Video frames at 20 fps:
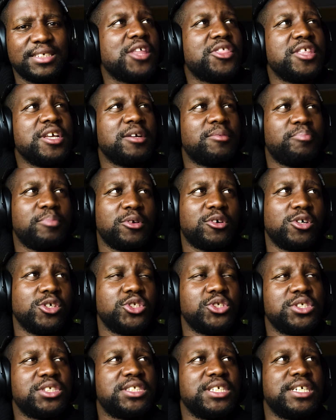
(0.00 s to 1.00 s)
I think
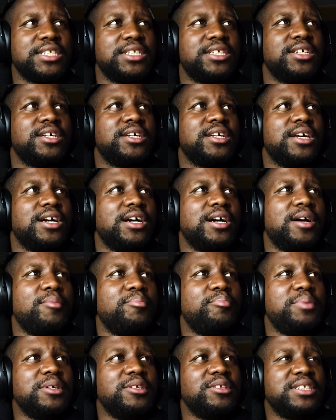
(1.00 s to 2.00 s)
because you said uh,
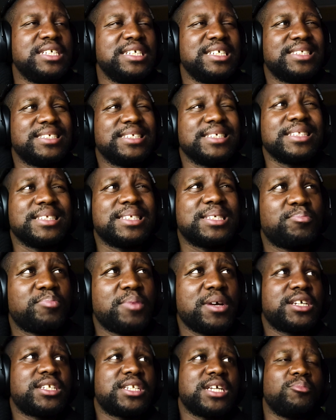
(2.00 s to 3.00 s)
buildings
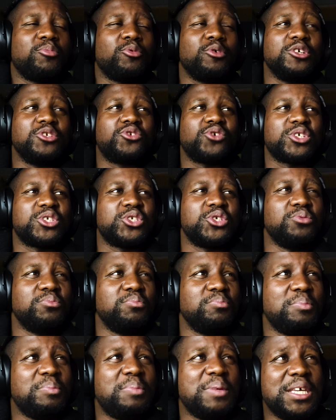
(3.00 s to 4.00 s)
inspector, I'm going to assume